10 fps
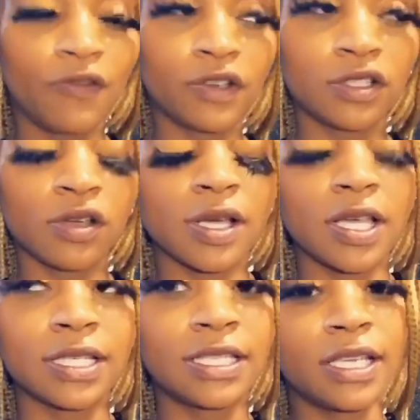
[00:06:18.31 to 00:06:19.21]
So a good
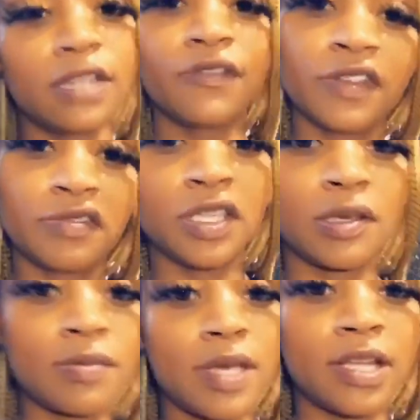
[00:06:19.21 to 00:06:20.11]
10 to 15
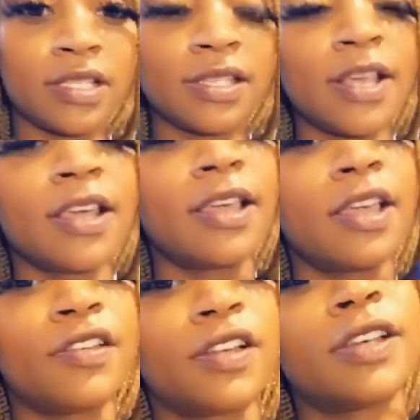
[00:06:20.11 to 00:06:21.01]
minutes and
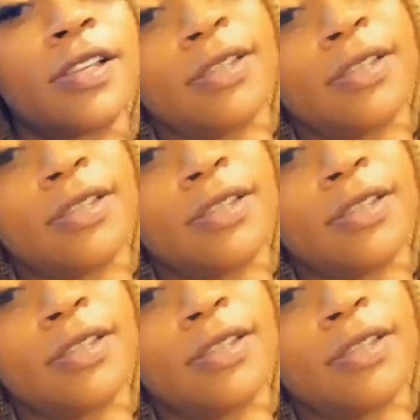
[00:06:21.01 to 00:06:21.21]
you're good.